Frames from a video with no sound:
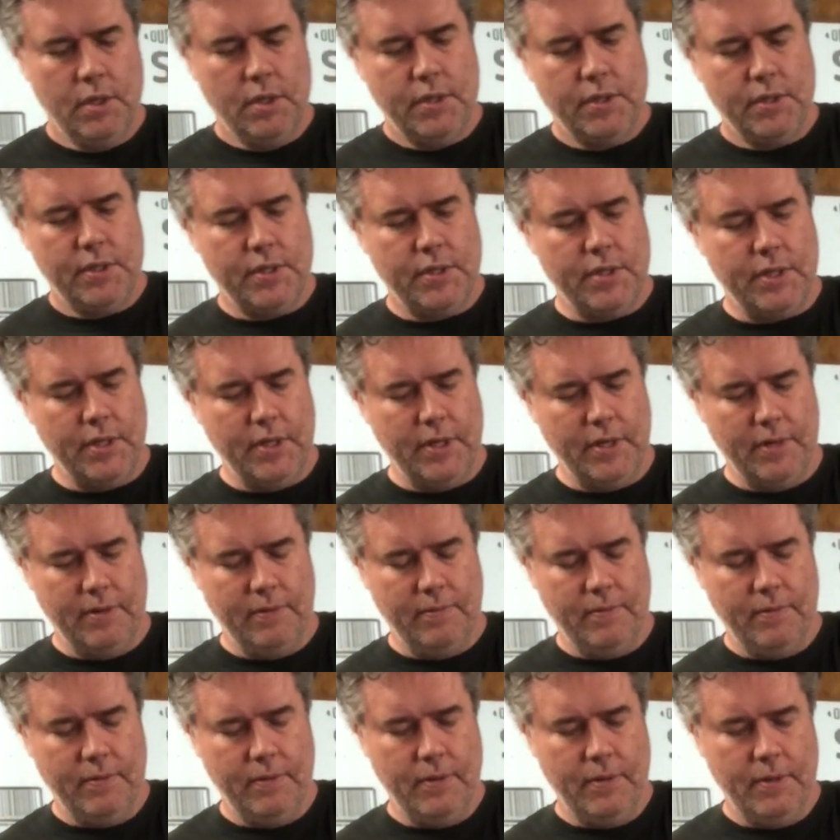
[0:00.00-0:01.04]

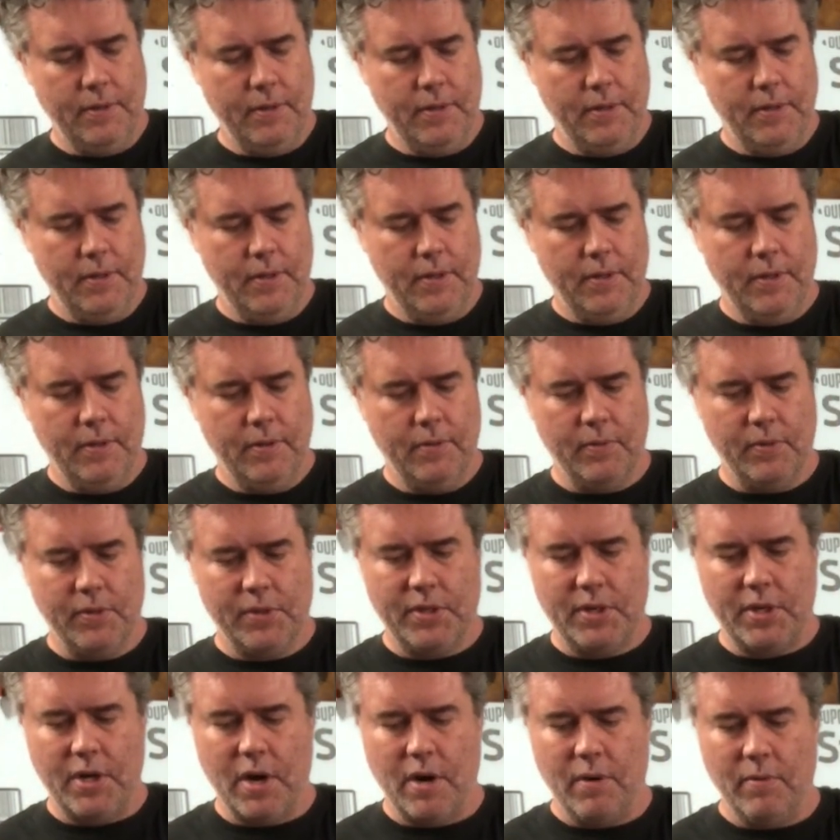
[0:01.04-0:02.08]
So we'll
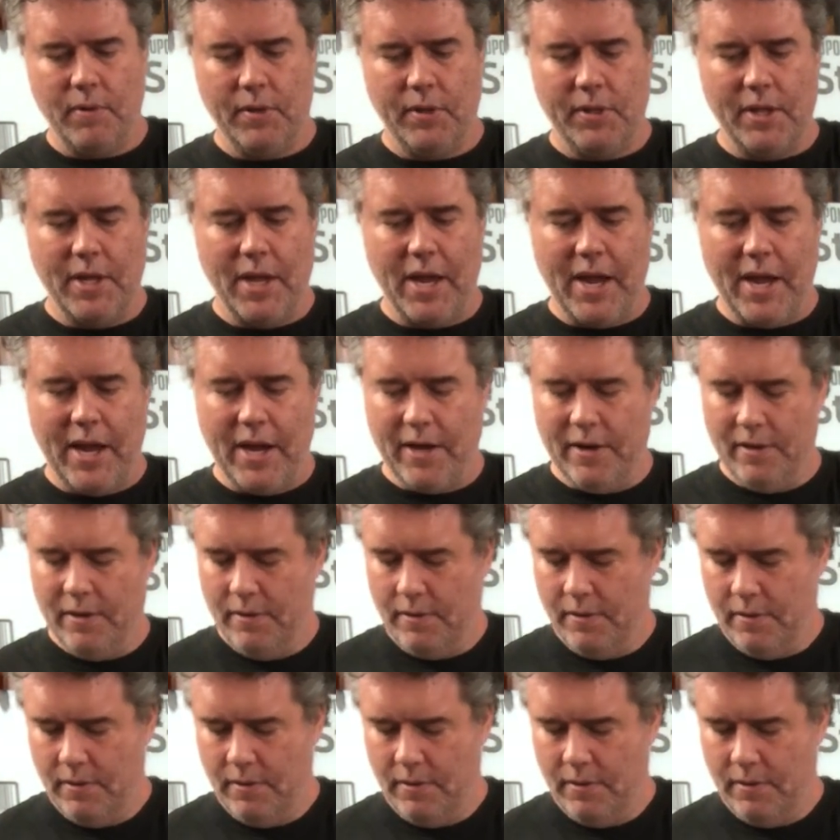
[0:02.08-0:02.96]
start with that.